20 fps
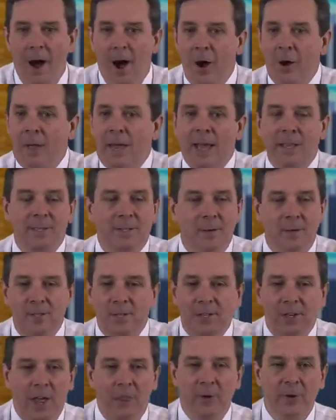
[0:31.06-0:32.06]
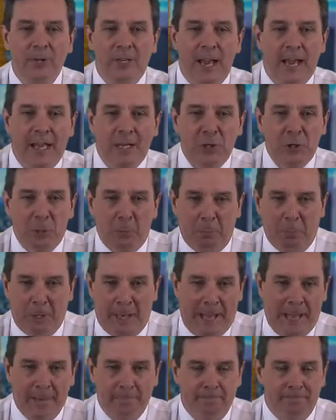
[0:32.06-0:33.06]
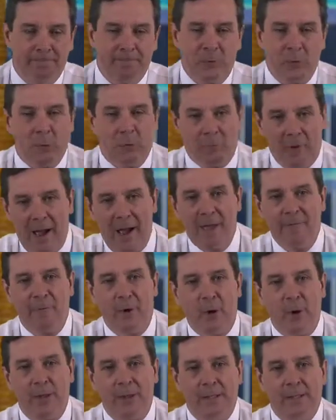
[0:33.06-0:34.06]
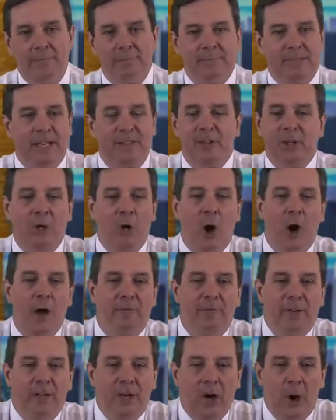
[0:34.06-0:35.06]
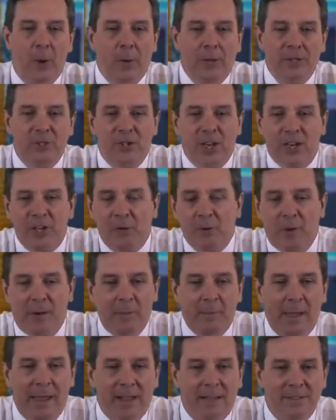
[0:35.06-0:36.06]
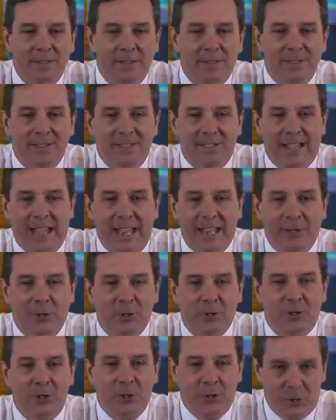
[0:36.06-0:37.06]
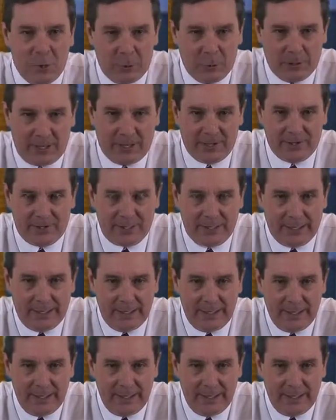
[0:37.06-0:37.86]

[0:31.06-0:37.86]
Okay, so it's another day at your plant. You arrive early, get the coffee going, check your emails, and scan your to-do list.